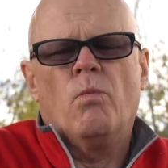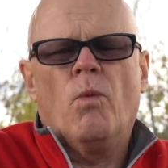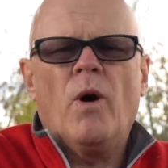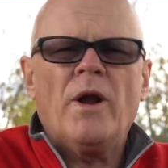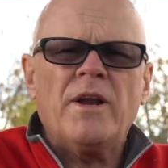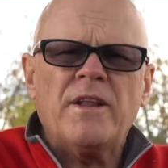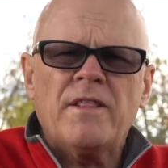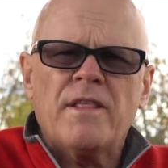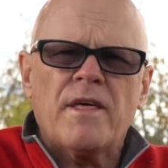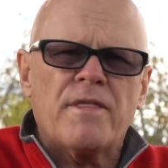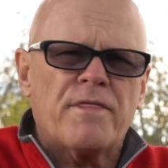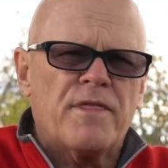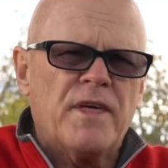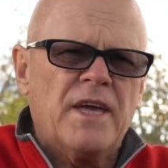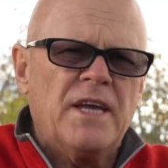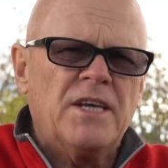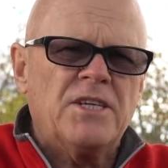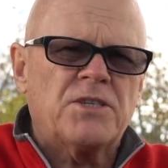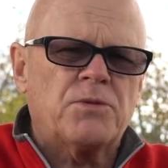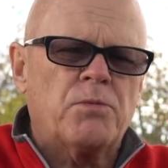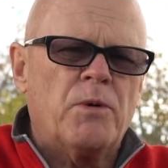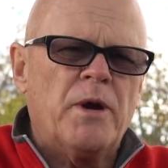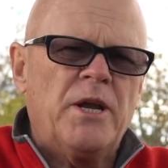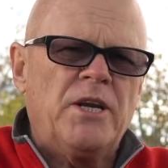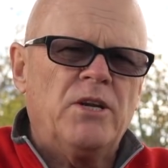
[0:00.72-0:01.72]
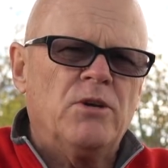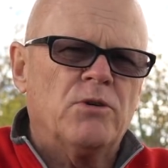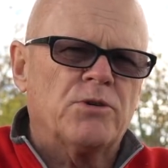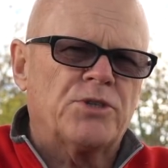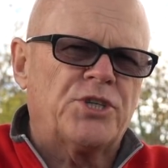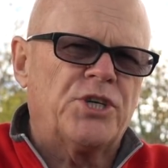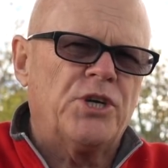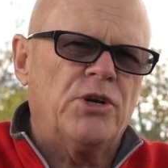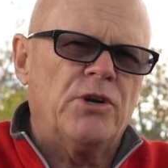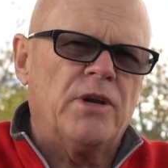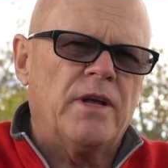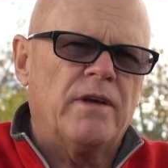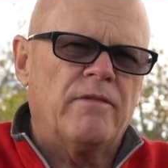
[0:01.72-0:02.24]
One of the things when you're
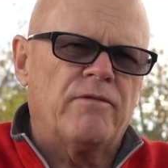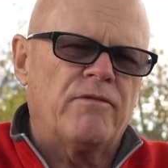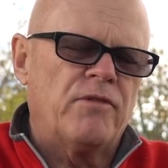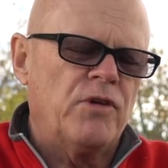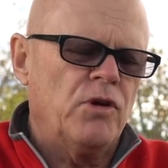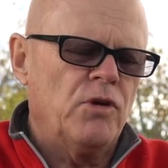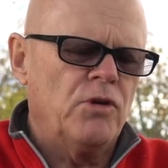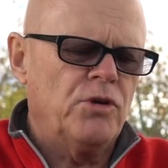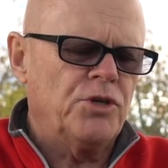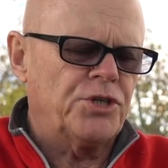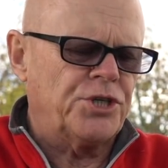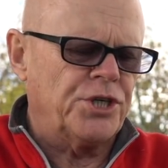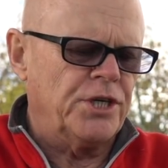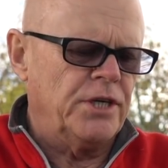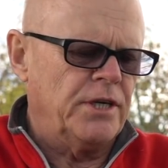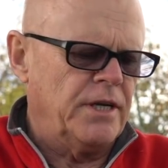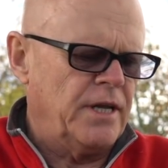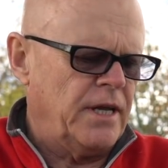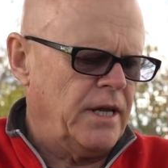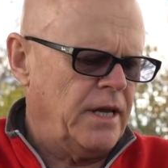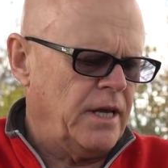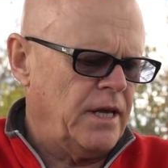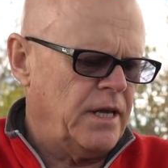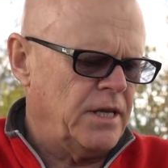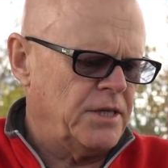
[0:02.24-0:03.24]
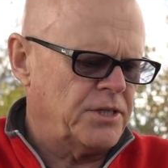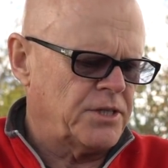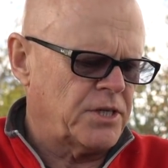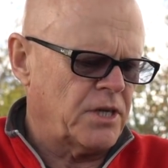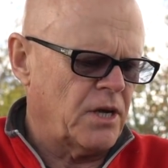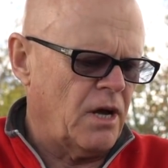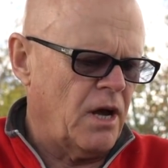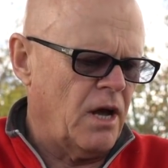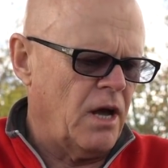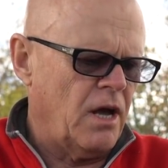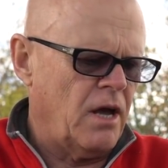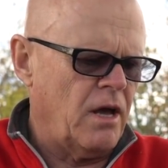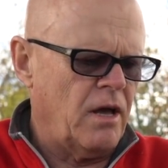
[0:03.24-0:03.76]
shooting Fusion is
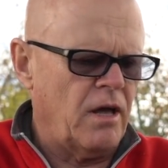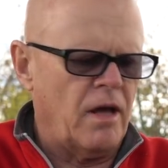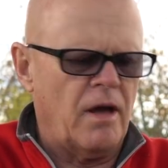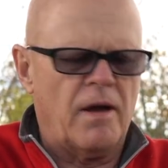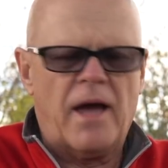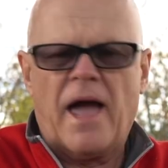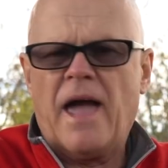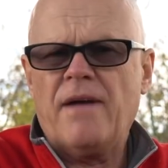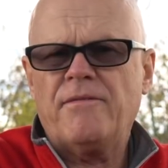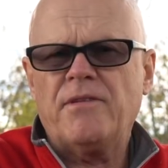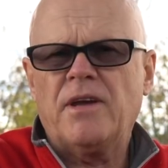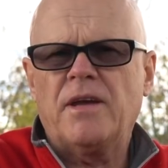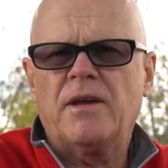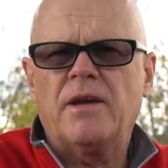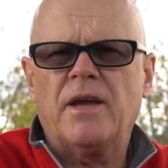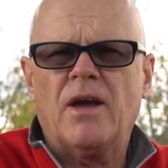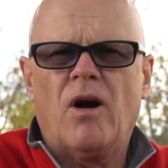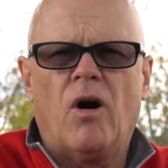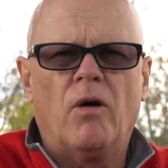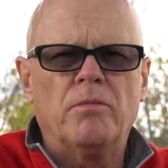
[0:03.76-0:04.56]
having